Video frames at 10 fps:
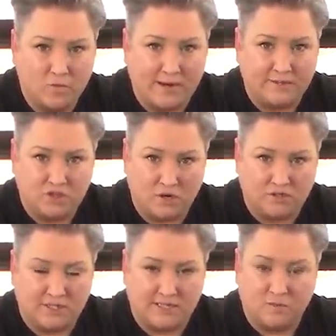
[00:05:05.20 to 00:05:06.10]
way to
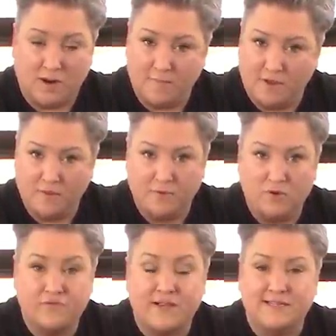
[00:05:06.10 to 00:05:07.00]
charge these when I'm on the
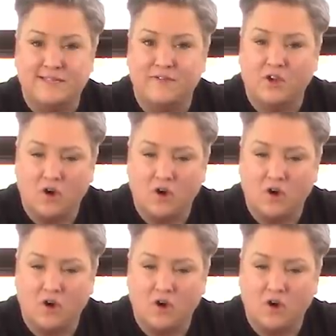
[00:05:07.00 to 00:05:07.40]
move is in the